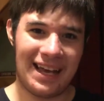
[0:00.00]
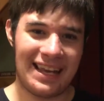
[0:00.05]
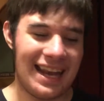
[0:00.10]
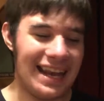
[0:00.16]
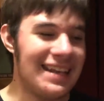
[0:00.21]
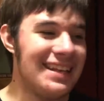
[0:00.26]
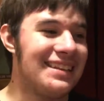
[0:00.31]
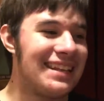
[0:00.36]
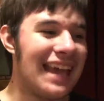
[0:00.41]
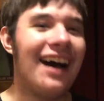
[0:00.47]
and
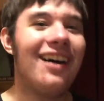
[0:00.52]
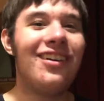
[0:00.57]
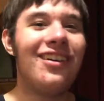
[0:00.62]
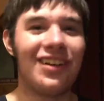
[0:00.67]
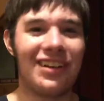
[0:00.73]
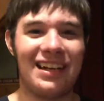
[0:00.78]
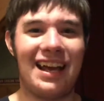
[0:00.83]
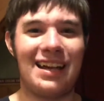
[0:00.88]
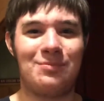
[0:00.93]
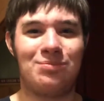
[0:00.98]
any
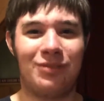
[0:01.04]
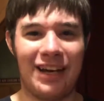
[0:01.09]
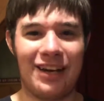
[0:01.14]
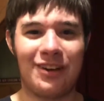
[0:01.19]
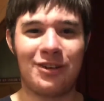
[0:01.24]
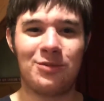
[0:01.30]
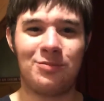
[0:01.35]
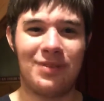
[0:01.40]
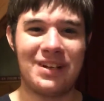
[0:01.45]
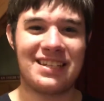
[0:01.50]
Tellarknight player
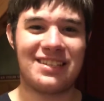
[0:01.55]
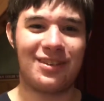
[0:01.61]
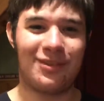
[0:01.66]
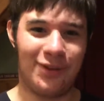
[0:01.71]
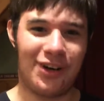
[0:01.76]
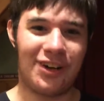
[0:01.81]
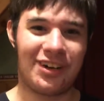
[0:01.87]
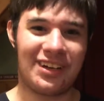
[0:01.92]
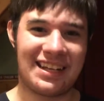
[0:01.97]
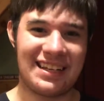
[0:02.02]
who plays
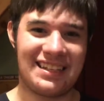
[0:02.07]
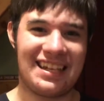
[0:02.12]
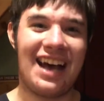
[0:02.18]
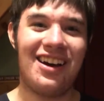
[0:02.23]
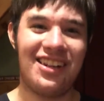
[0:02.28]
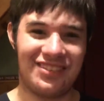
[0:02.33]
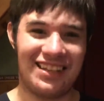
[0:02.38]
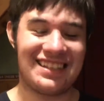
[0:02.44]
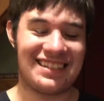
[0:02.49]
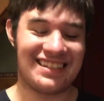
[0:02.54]
Triverr can
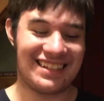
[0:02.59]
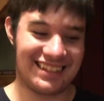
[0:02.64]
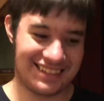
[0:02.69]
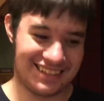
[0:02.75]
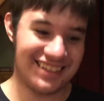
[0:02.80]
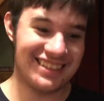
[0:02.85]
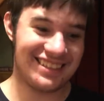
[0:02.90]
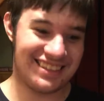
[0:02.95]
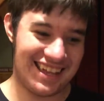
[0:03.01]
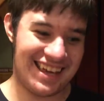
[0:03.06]
tell you that's a
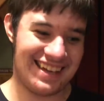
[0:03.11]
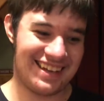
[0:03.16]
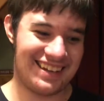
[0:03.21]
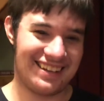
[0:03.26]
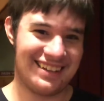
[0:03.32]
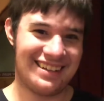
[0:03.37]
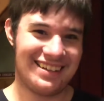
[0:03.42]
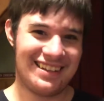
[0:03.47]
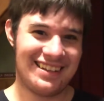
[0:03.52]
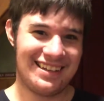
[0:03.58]
good thing.
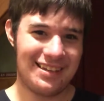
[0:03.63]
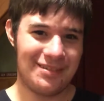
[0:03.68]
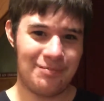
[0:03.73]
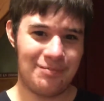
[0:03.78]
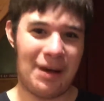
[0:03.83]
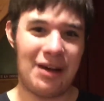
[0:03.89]
Mm -hmm.